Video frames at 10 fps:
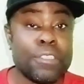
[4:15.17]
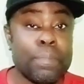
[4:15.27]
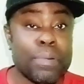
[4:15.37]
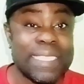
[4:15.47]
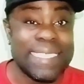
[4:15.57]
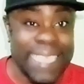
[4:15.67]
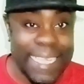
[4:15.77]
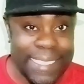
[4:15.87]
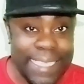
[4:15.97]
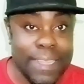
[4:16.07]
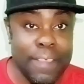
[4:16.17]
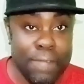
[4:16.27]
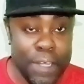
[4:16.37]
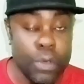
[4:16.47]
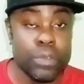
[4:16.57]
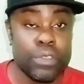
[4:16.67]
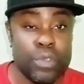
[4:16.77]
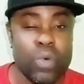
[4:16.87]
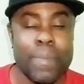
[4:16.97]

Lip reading: to present the video to you,